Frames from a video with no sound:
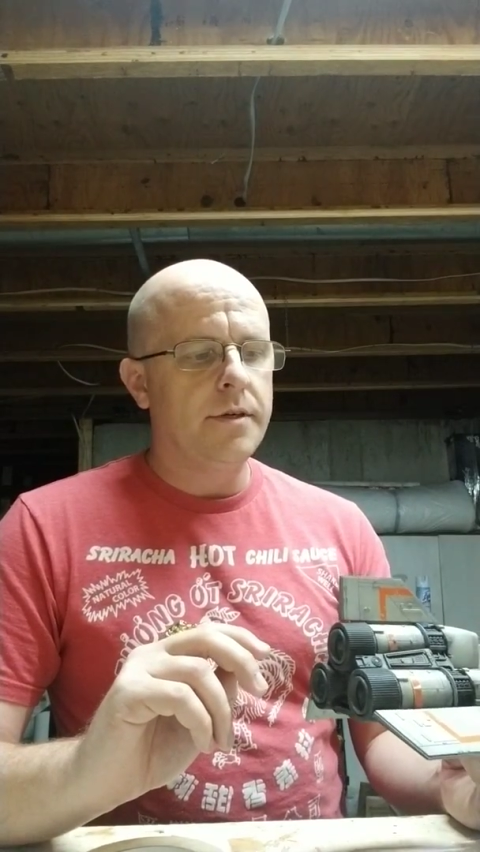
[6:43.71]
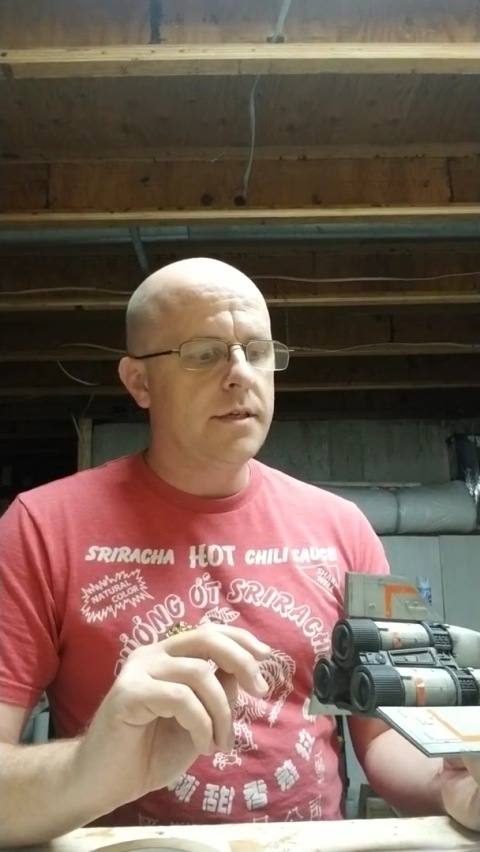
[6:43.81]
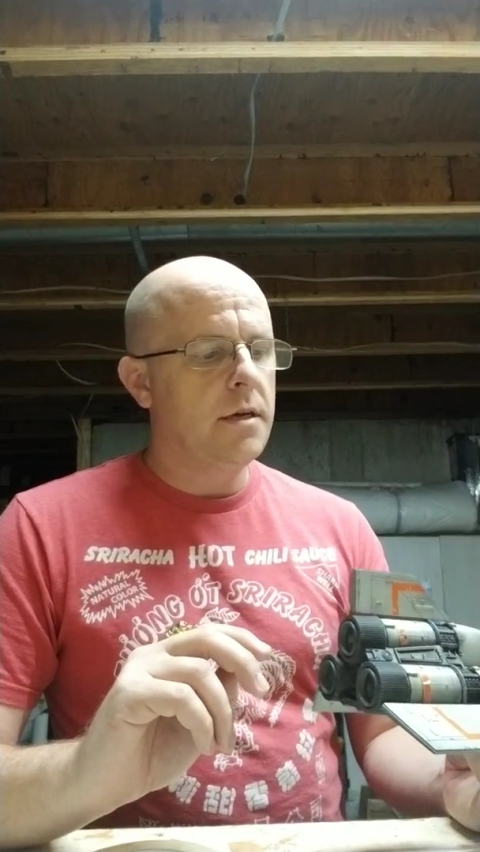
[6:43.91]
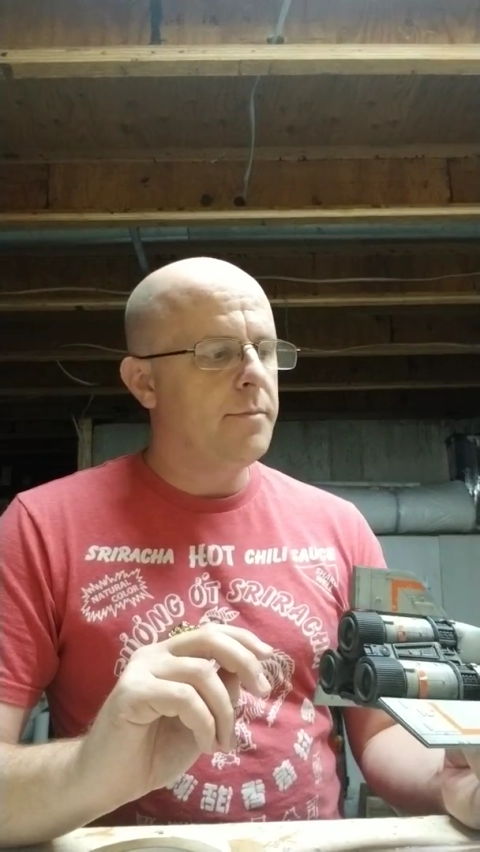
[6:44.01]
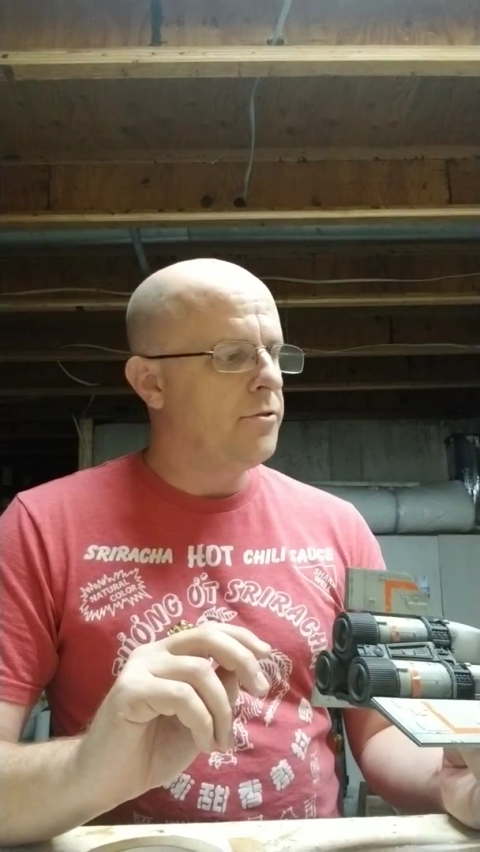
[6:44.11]

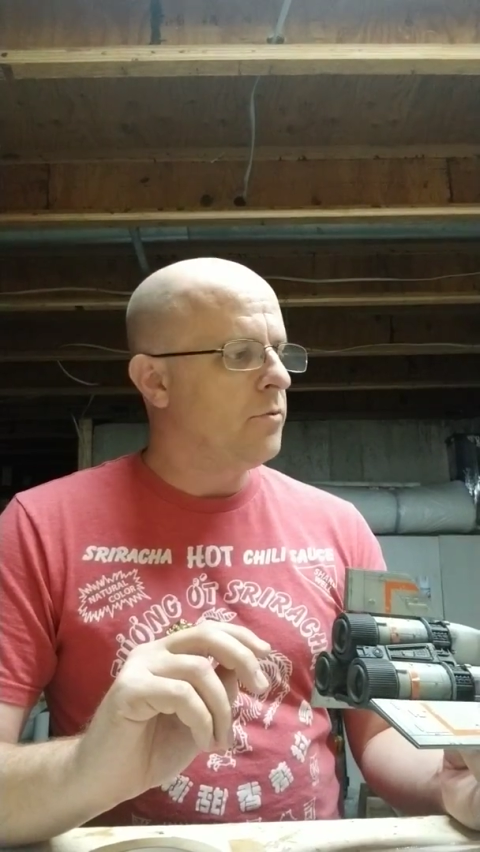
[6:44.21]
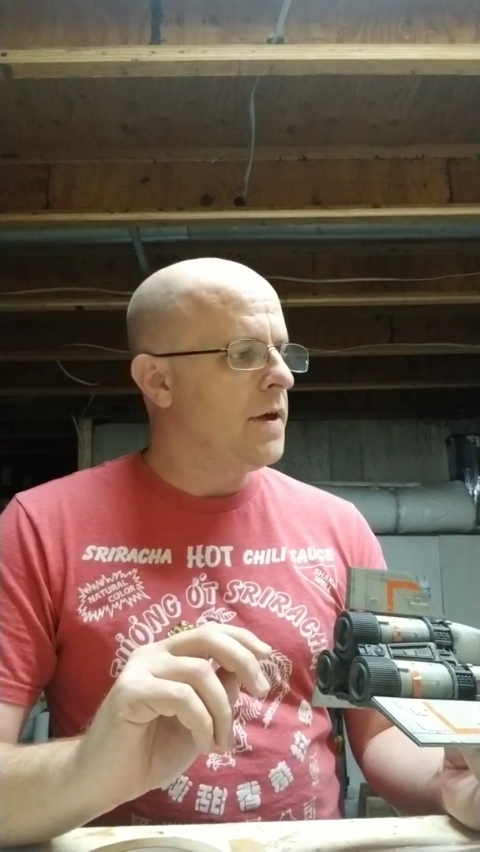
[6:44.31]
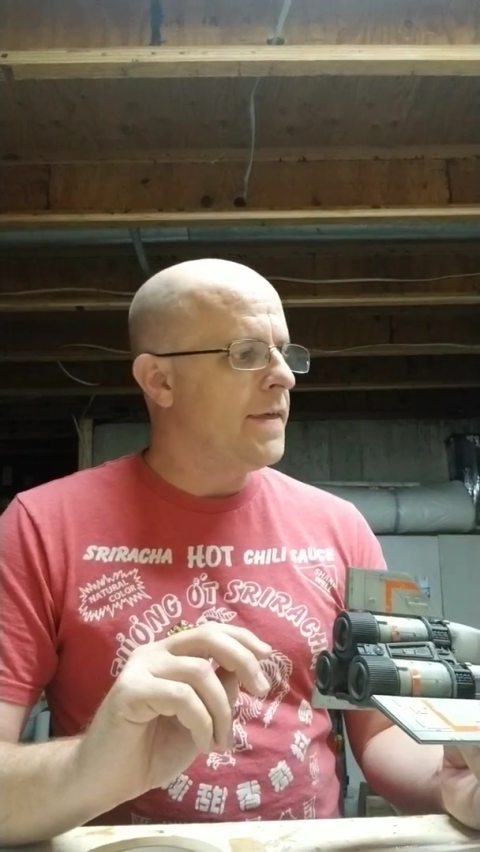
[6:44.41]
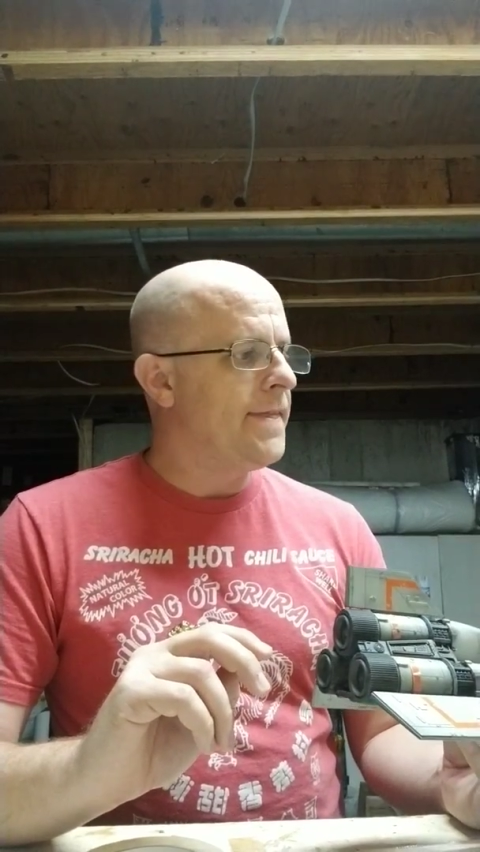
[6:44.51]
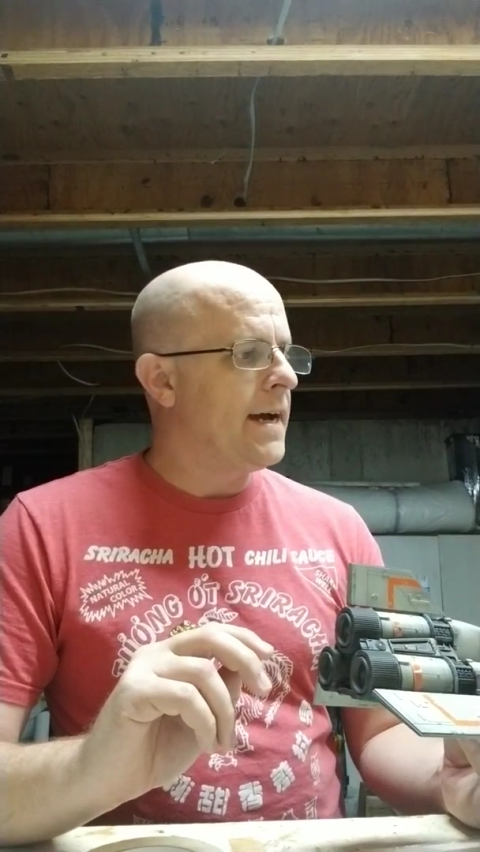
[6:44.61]
excited about the
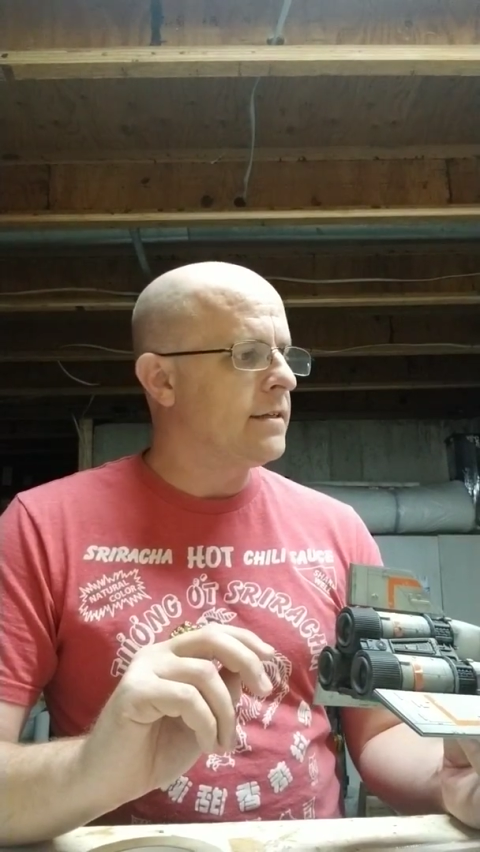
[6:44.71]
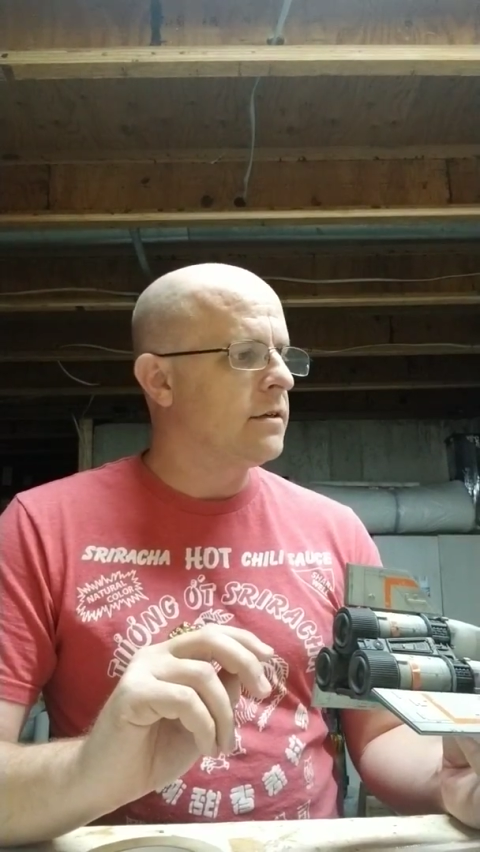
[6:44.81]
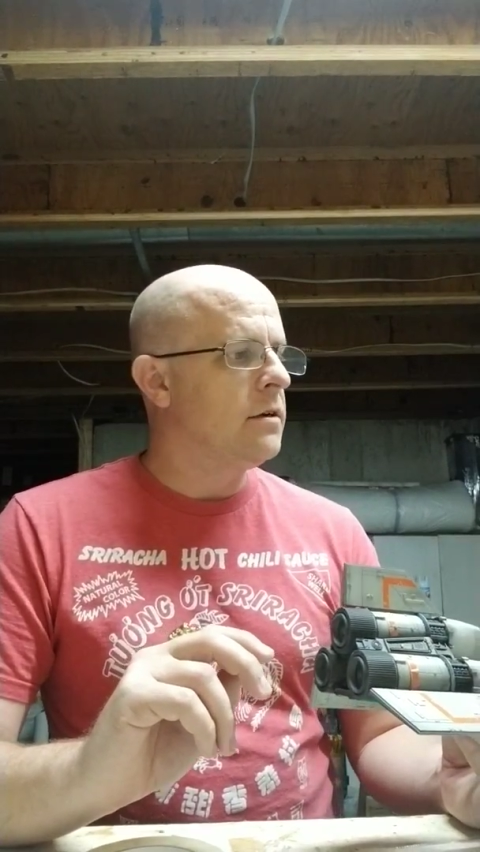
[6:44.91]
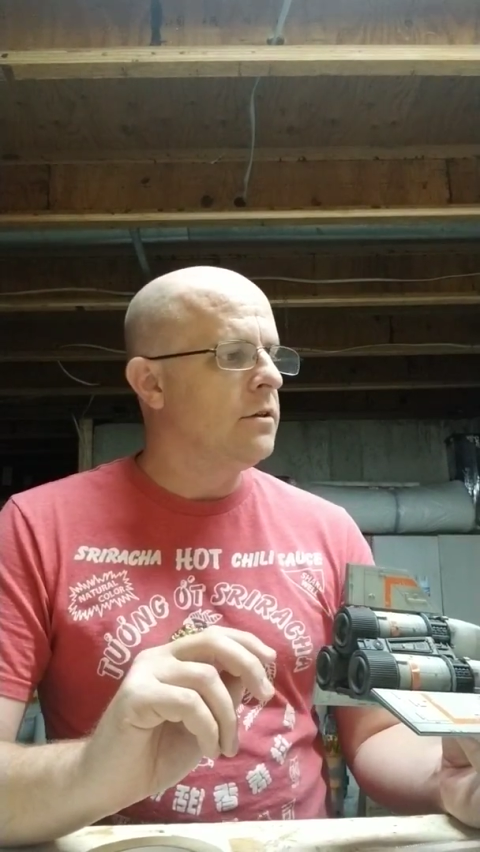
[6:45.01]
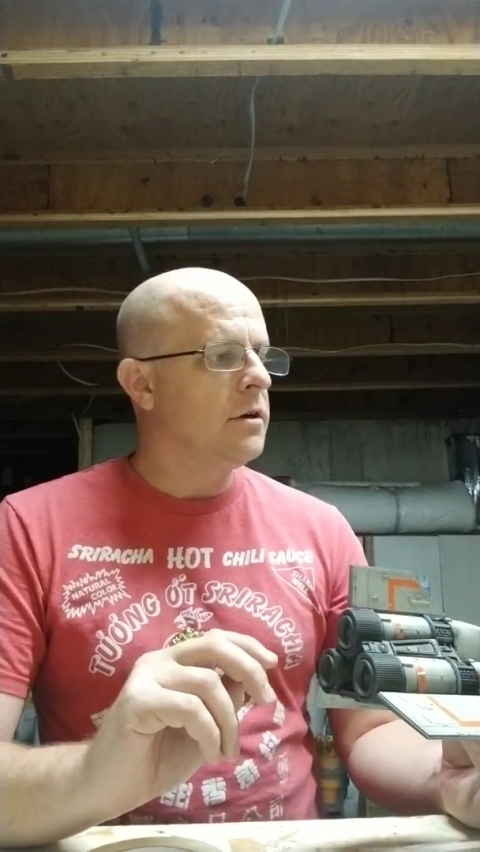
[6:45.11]
way that that's
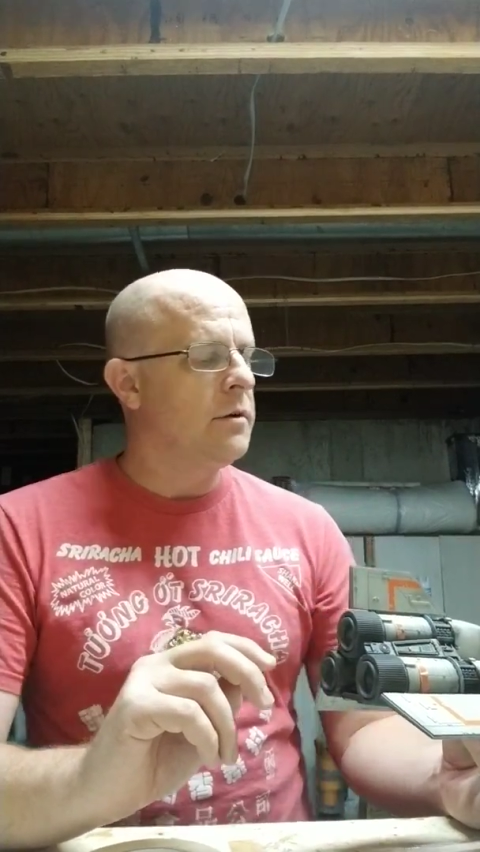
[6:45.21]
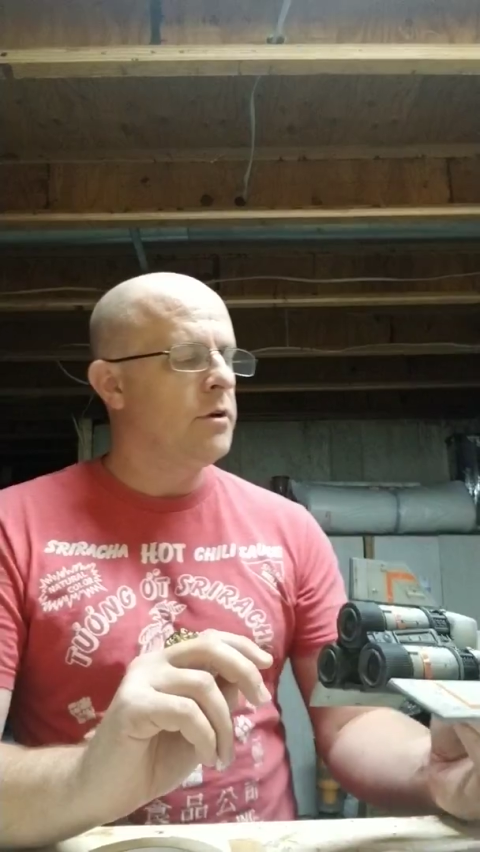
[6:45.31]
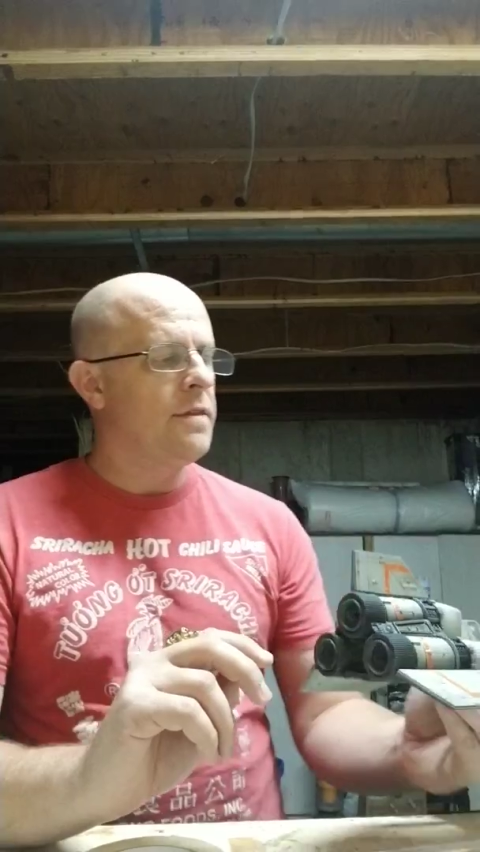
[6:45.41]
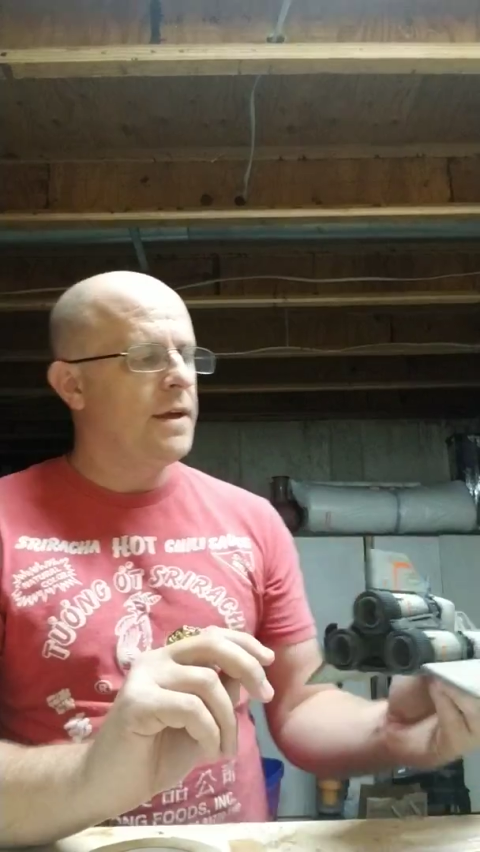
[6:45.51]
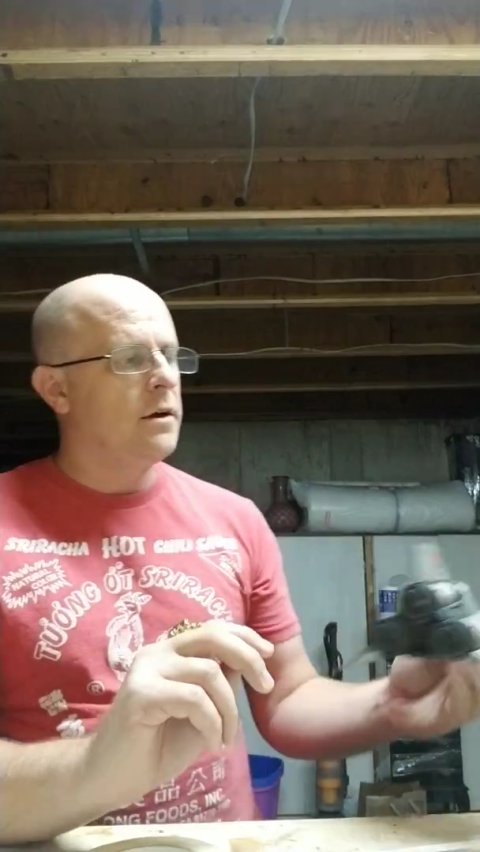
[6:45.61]
going to look. And
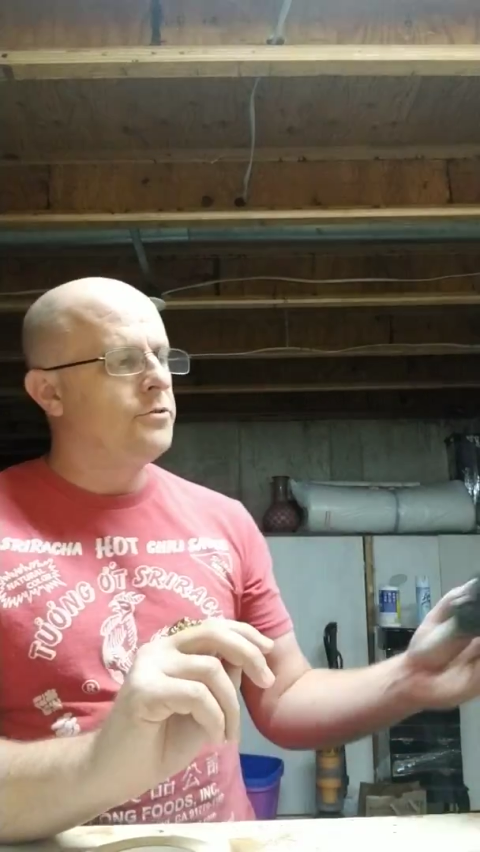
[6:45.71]
what I think I'll